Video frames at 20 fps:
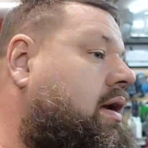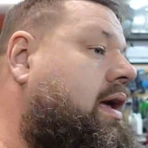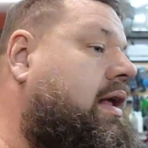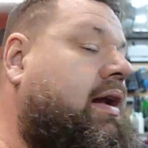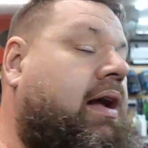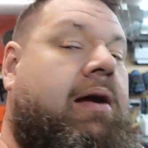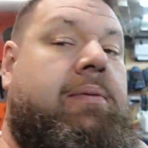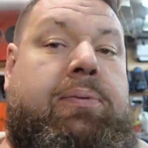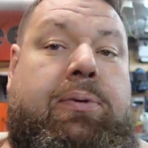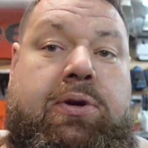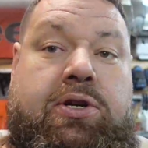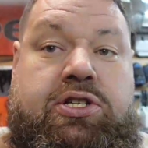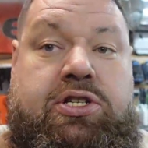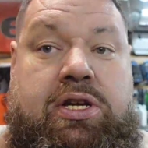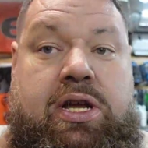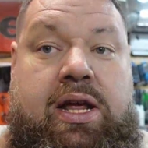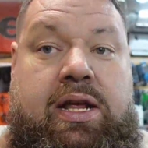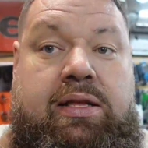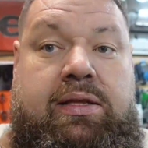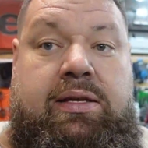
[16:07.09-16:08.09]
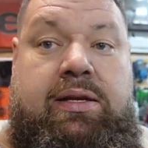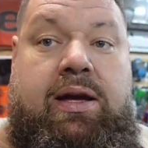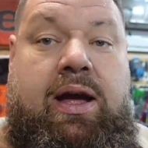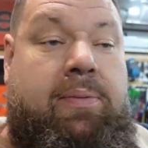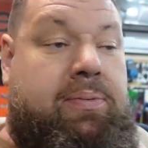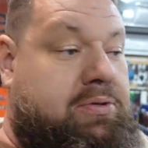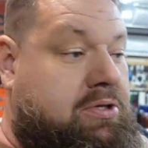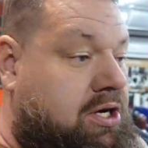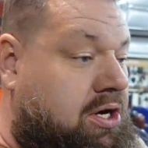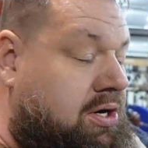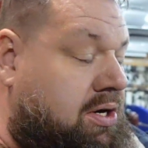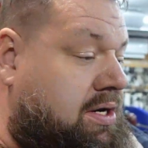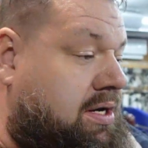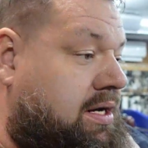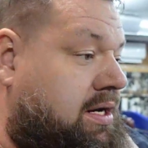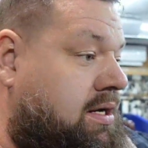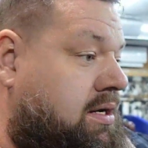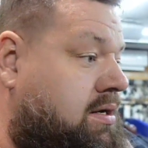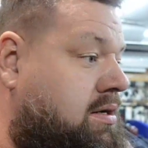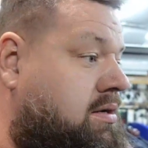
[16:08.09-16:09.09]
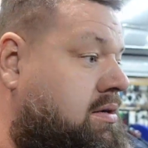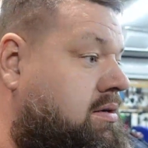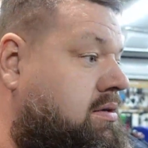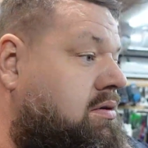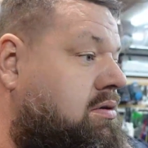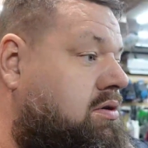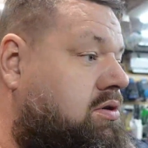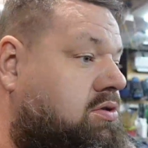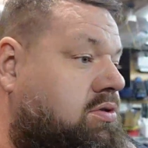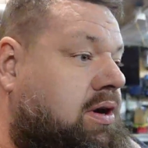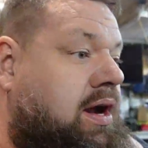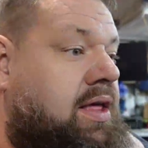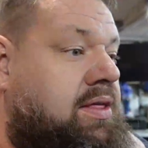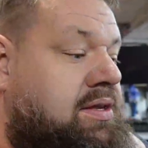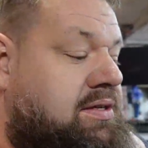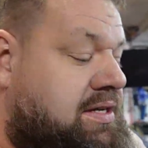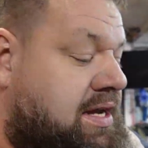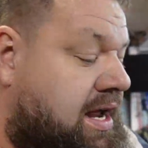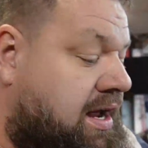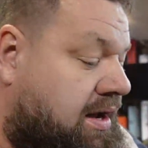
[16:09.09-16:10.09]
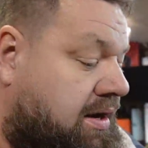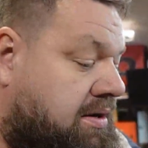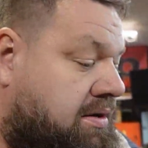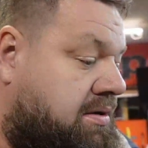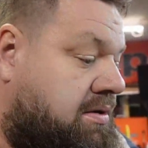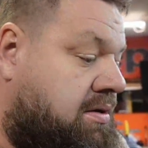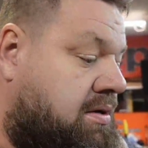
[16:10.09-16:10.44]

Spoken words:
And I appreciate the opportunity to try this out.